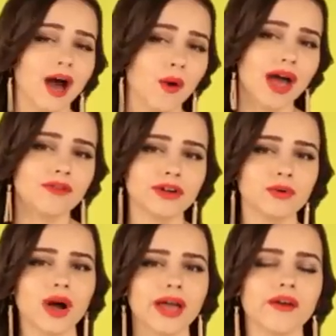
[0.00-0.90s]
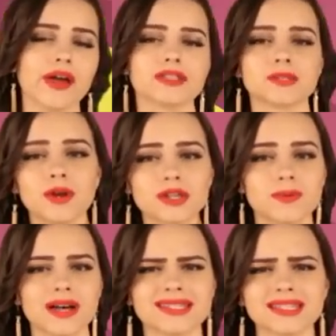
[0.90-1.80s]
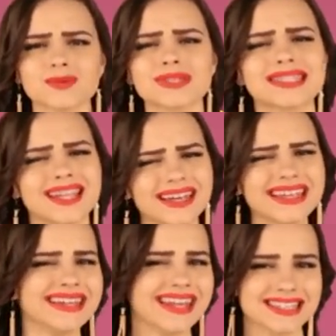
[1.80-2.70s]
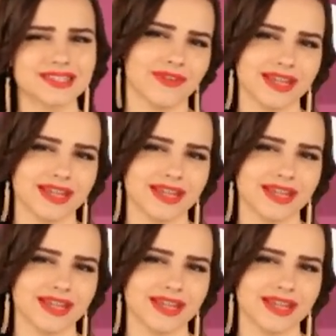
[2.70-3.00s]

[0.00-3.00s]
However, YRF spokespersons were slightly less